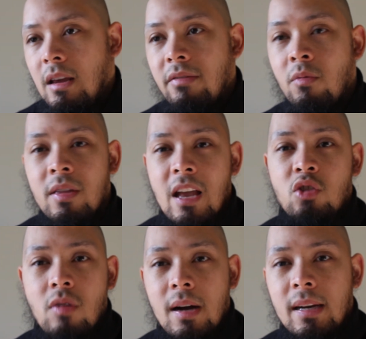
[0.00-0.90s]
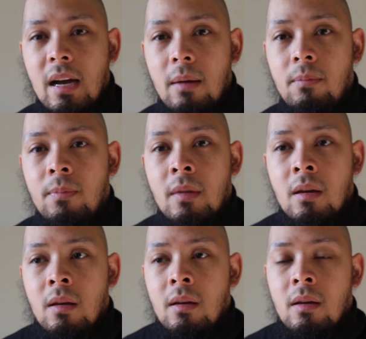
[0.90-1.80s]
even when they dry up,
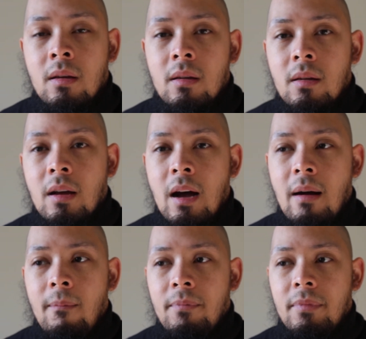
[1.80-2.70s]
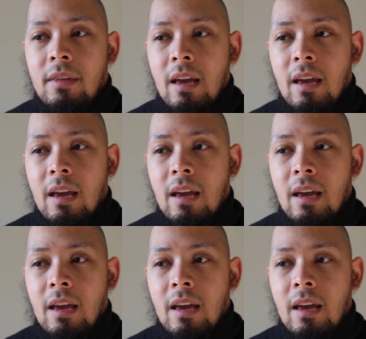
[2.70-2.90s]
the